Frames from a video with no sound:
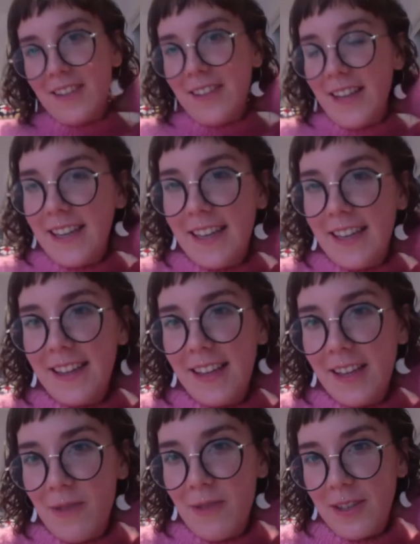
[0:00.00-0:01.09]
Lenny,
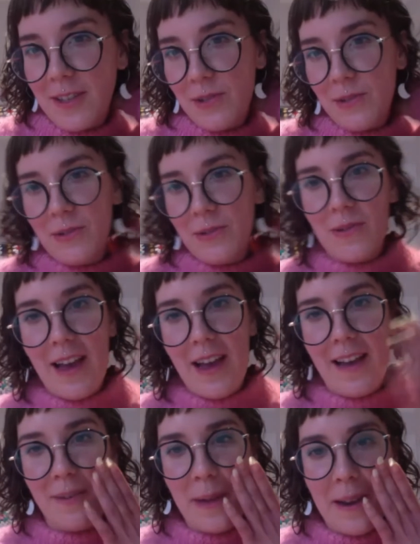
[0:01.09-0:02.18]
anything you want to
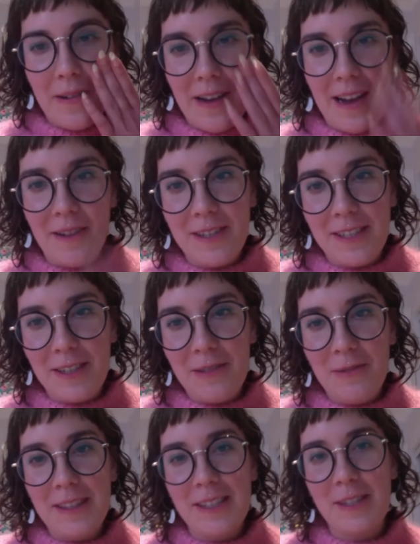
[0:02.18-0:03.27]
add about how to deal
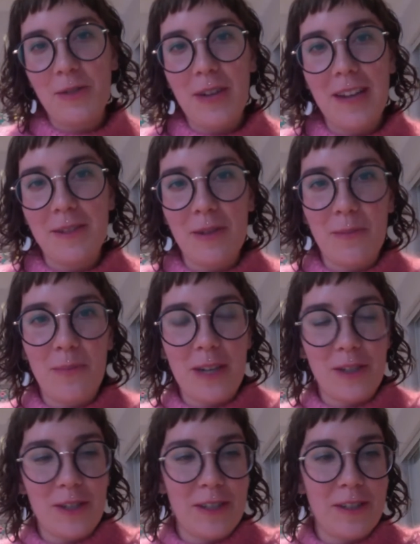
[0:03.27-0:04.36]
with the stress or
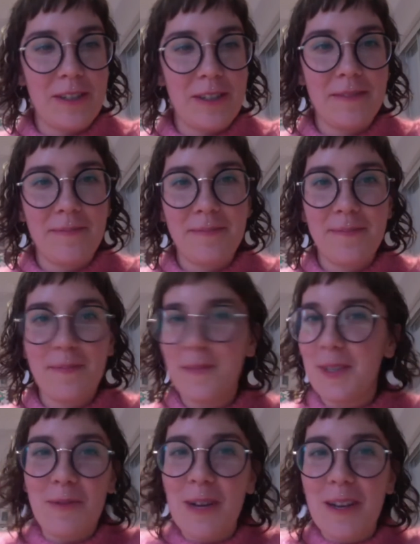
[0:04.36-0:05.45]
pressure or
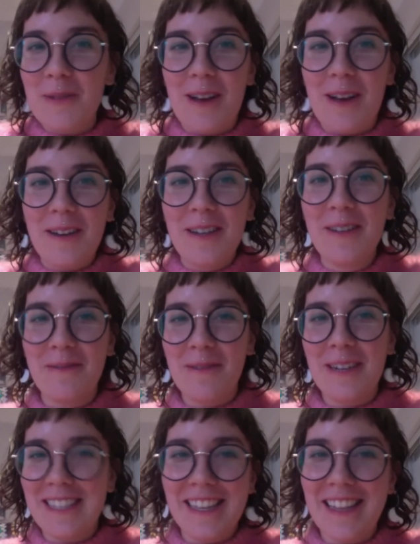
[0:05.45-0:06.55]
just what goes on?
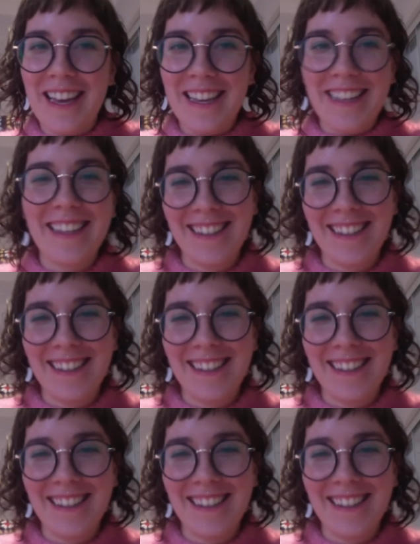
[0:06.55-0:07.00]
What's it like?